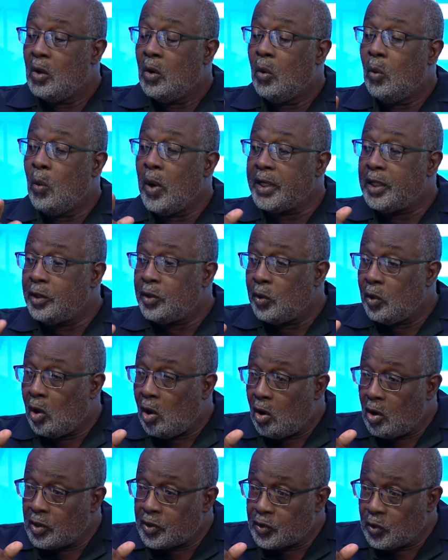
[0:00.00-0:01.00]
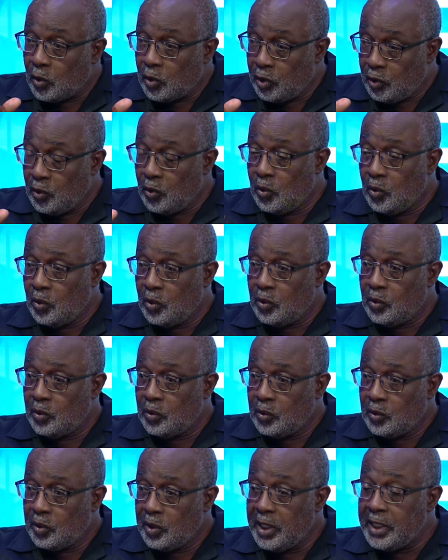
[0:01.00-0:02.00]
What it will also do
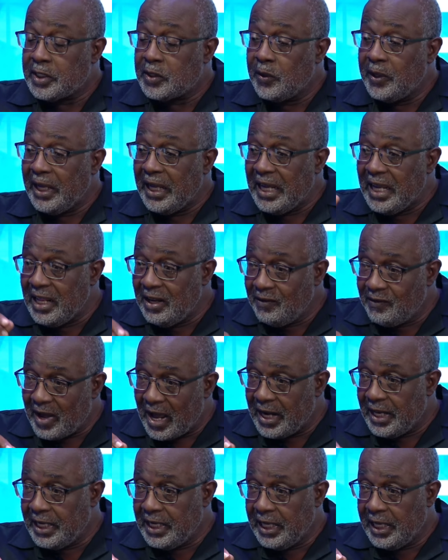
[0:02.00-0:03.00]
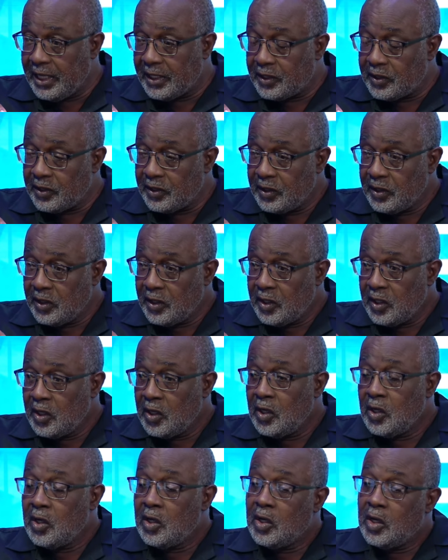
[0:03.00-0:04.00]
is to invalidate
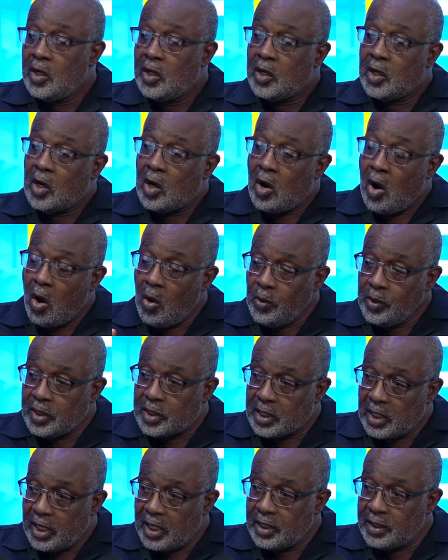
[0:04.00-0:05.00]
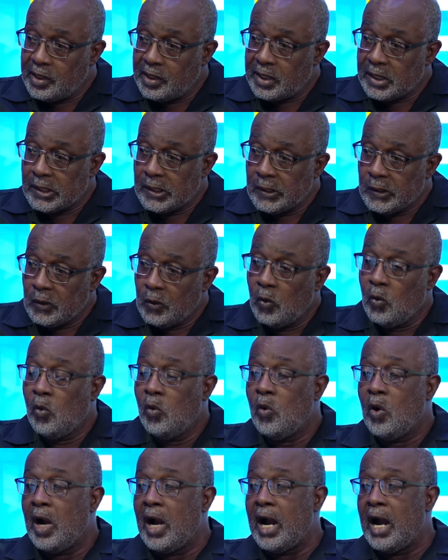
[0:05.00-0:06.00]
councillors
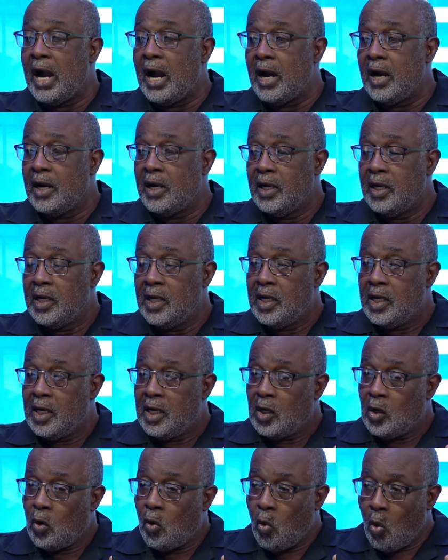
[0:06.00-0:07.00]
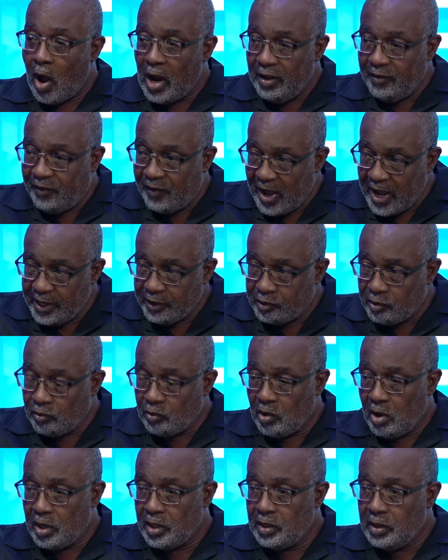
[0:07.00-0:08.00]
who are qualified to
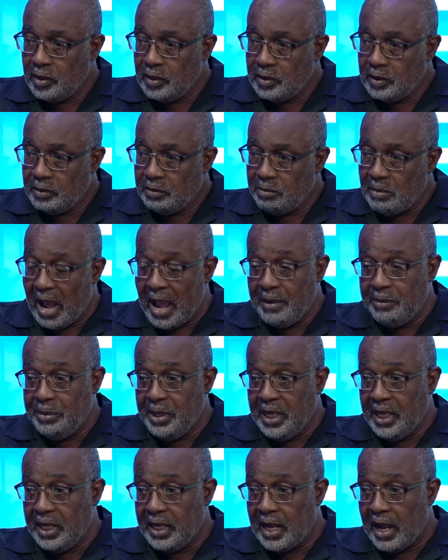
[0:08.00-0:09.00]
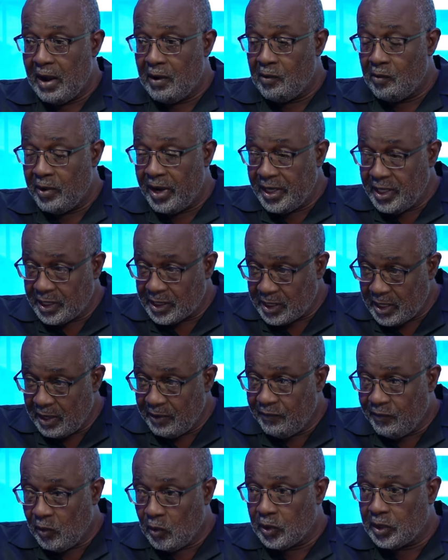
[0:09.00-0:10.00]
run by being a registered
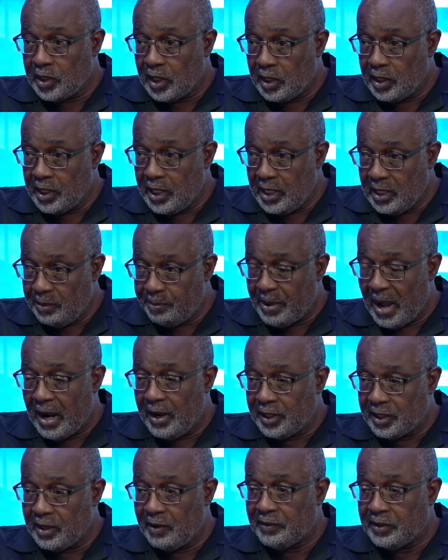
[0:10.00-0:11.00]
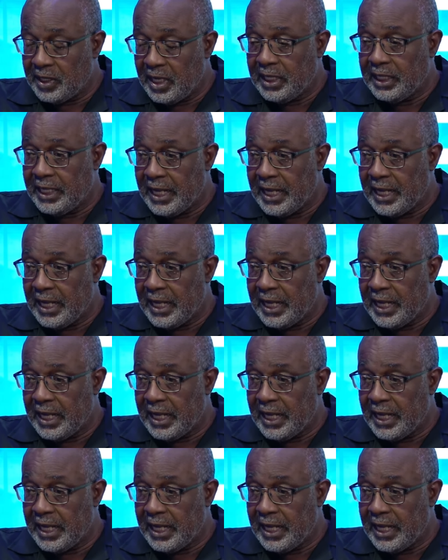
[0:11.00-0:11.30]
voter in the parish of St.